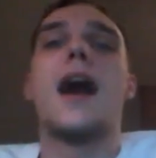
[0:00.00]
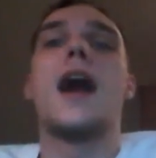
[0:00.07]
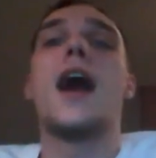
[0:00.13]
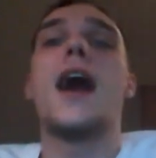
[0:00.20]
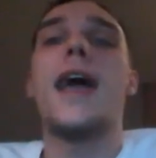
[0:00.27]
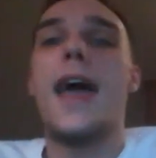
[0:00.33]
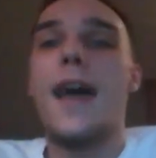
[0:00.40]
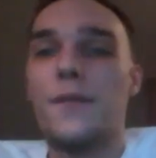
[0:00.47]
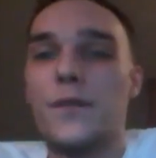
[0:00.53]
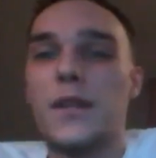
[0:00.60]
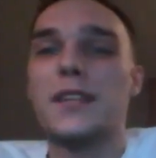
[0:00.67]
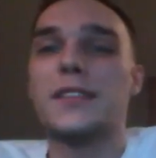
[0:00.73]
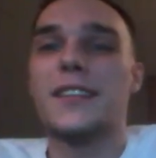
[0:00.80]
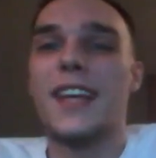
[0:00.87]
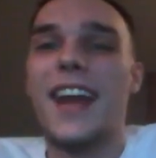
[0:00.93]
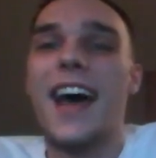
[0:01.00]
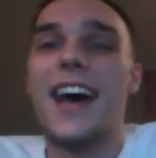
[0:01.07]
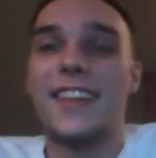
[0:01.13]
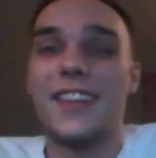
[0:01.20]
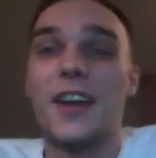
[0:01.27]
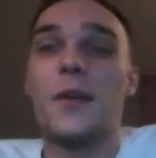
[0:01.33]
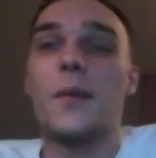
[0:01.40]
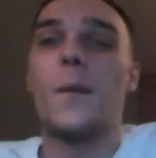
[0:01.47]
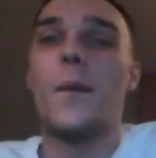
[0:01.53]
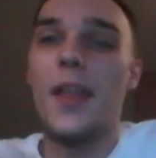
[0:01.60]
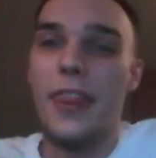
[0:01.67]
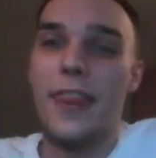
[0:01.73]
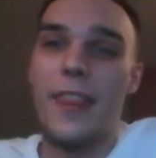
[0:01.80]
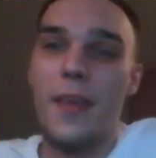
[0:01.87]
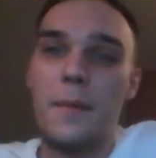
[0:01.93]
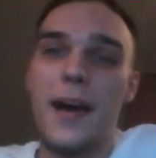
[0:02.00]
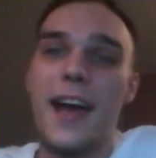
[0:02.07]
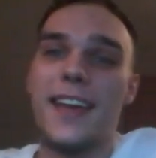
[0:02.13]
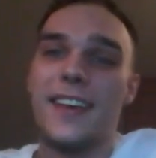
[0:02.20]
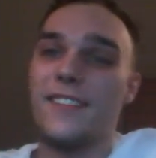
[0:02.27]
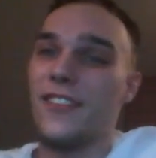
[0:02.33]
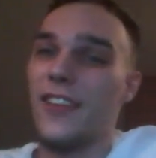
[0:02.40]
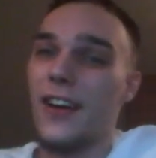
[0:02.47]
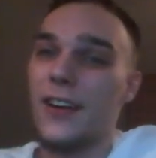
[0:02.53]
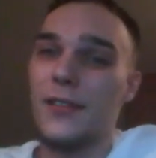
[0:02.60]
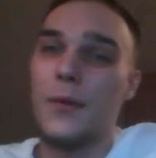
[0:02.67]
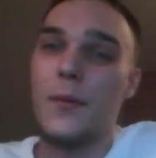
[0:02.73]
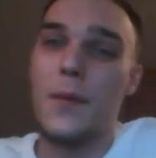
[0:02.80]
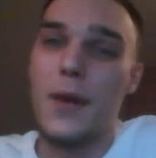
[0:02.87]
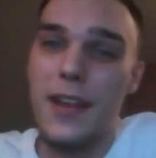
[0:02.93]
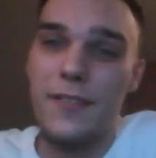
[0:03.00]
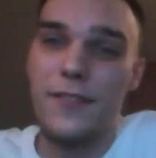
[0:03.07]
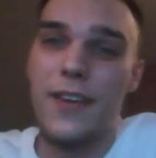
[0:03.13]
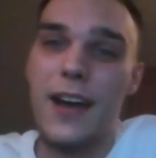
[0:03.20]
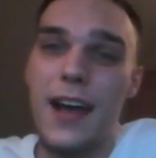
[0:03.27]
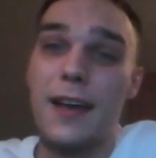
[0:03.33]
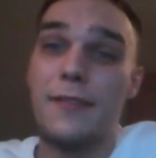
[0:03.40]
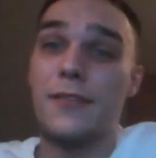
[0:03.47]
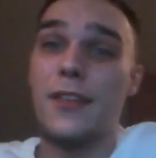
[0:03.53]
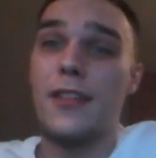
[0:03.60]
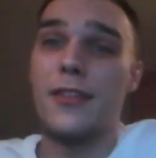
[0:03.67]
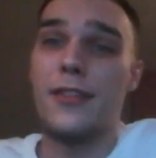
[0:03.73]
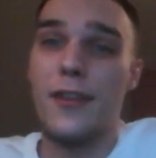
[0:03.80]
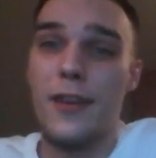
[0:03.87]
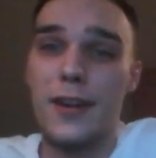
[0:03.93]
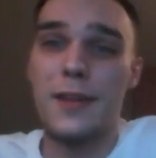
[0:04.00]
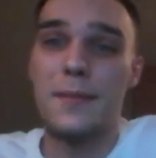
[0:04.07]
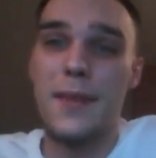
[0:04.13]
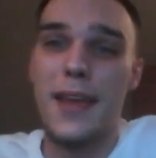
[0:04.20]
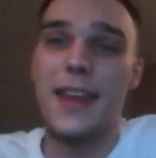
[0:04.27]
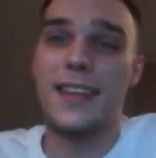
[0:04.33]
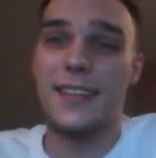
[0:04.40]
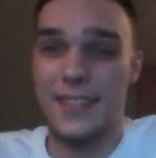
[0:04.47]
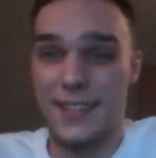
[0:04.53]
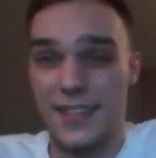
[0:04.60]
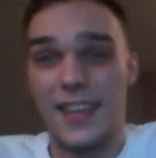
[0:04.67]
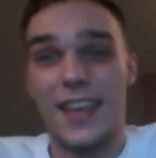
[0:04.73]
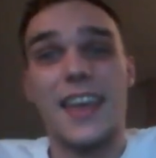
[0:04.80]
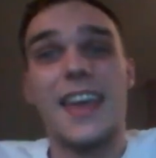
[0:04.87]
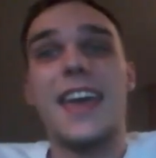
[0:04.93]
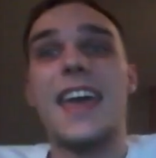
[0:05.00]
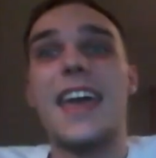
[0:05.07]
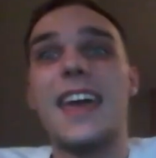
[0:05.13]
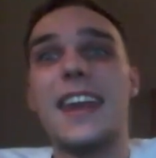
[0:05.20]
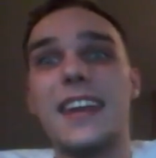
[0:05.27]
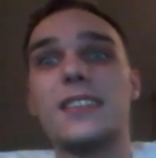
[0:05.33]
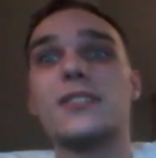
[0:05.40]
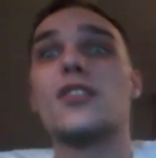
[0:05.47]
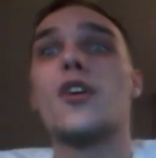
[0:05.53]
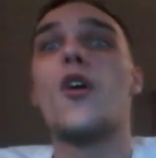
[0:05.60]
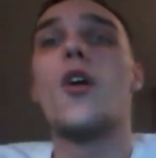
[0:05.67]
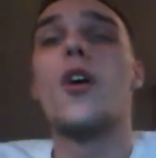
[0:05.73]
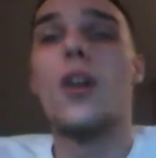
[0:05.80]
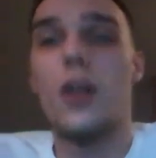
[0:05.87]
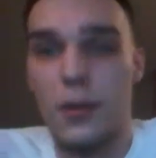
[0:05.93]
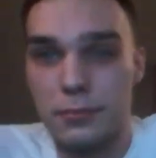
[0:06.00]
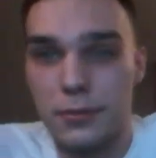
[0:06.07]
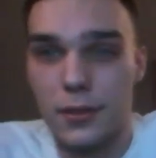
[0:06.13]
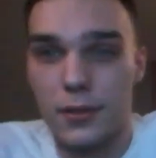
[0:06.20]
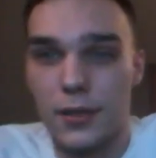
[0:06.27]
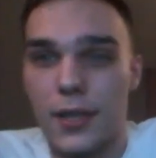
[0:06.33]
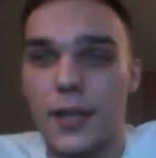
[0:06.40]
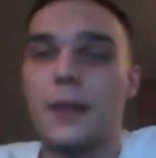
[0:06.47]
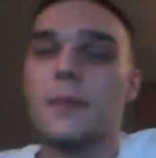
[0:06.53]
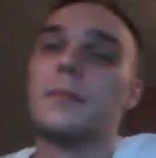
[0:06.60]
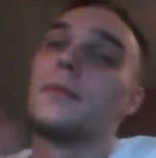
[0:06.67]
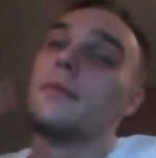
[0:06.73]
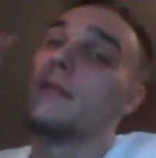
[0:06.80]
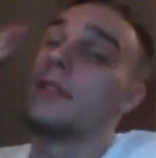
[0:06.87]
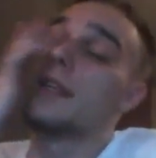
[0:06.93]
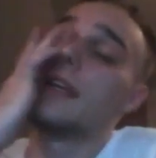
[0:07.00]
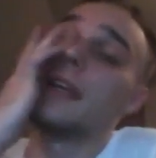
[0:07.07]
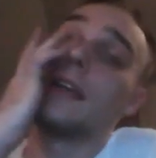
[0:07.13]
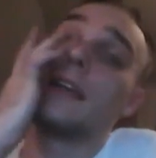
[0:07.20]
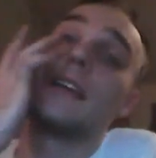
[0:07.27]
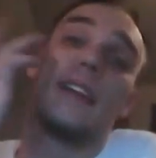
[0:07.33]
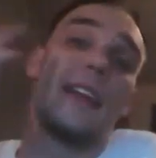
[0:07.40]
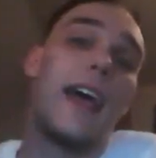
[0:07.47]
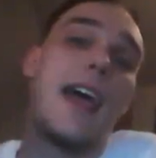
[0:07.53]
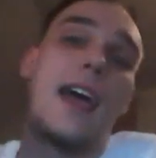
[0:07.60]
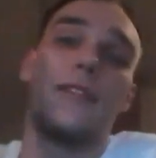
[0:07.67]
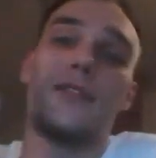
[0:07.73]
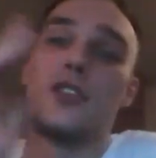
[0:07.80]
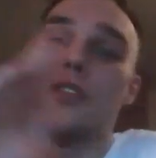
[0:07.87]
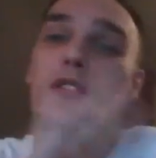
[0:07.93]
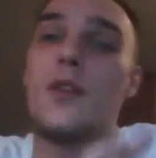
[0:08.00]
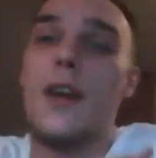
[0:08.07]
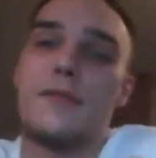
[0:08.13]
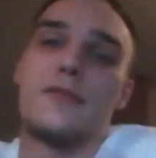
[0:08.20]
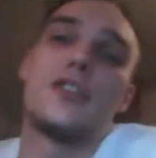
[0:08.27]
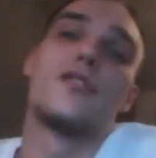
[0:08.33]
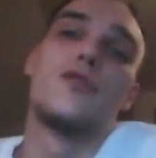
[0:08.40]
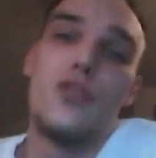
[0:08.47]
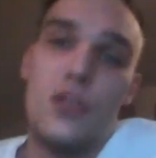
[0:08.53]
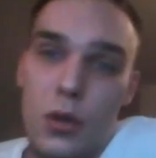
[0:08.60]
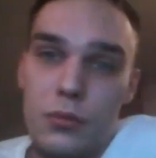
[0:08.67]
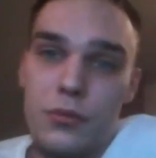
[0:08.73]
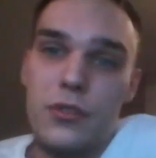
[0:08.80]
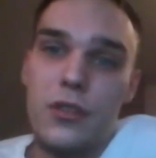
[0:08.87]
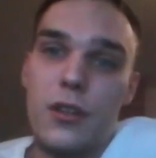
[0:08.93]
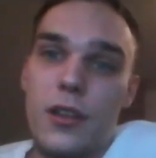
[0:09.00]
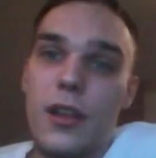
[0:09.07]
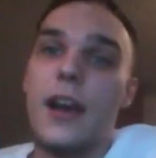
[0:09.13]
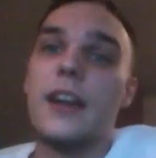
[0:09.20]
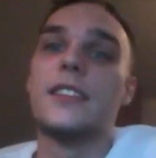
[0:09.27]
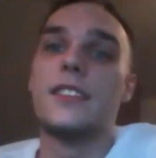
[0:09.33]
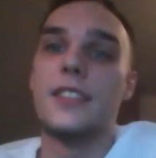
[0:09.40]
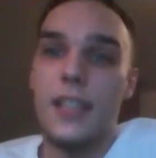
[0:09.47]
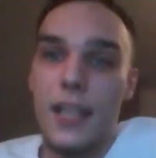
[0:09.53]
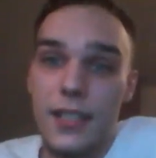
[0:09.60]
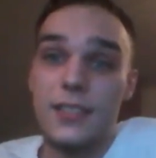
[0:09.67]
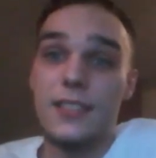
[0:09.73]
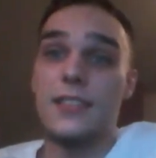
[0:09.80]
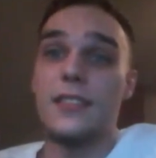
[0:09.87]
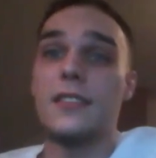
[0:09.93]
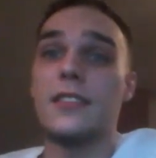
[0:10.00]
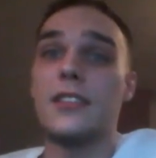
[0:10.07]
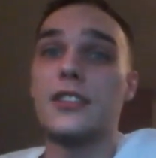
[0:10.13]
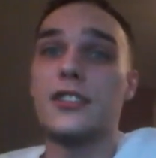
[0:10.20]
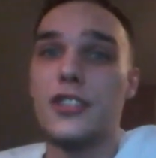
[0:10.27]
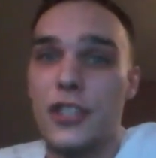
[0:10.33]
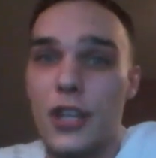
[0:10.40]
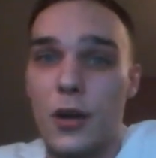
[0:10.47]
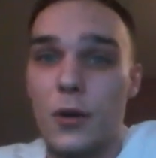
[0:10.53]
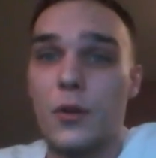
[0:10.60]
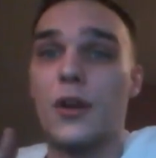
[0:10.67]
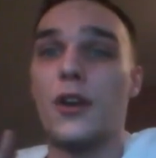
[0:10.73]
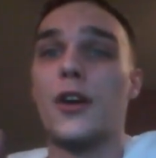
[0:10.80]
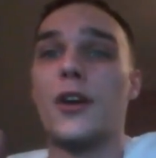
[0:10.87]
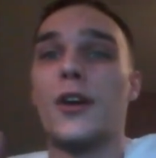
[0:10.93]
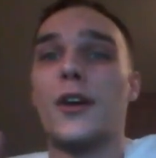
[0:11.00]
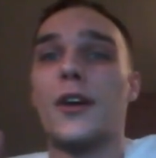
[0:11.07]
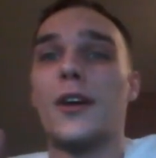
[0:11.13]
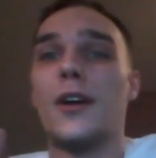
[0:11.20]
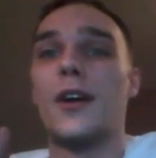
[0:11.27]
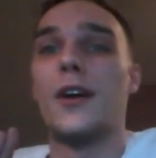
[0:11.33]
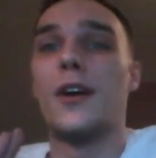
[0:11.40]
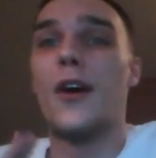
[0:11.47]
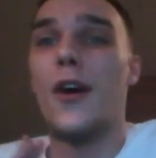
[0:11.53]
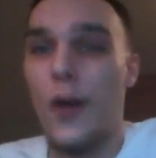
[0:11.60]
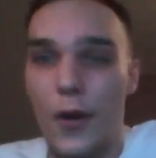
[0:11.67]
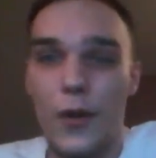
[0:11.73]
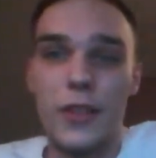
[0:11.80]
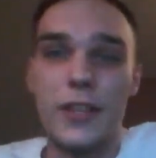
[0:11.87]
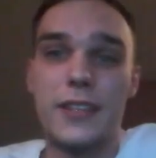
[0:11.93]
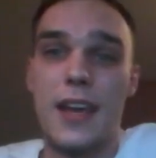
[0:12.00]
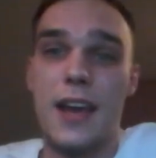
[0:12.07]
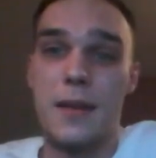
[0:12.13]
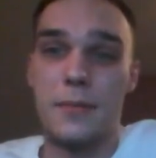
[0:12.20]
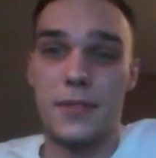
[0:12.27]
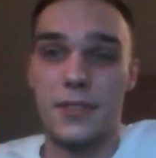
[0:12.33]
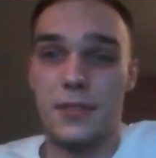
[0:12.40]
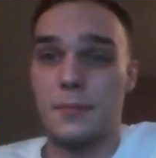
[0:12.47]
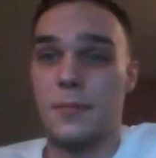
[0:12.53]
I have to sit out there with the bike for 25 to 30 minutes. And it's horrible. Because you have to adjust the choke all the time on this